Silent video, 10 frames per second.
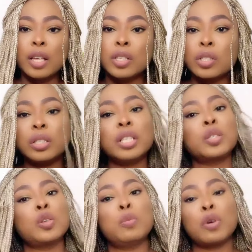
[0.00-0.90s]
So
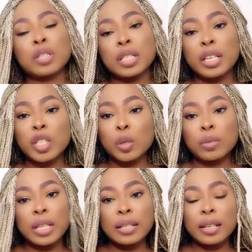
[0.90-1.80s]
this soap contains
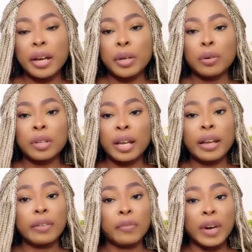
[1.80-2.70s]
glutathione
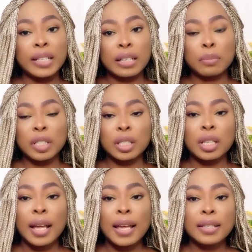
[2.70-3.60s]
and vitamin
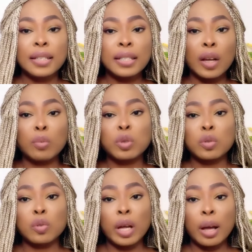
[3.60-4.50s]
C. This
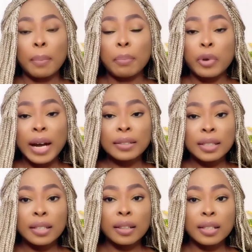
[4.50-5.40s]
helps to
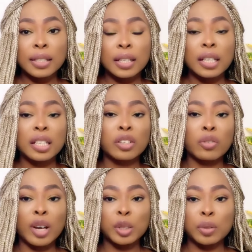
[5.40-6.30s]
brighten the skin
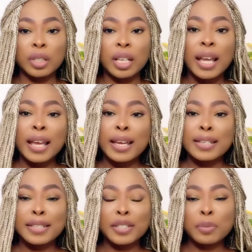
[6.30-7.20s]
gradually.
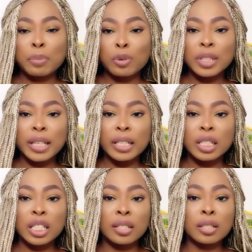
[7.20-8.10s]
It is a
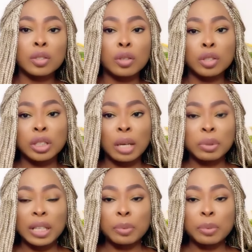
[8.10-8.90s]
process. It is not sharp.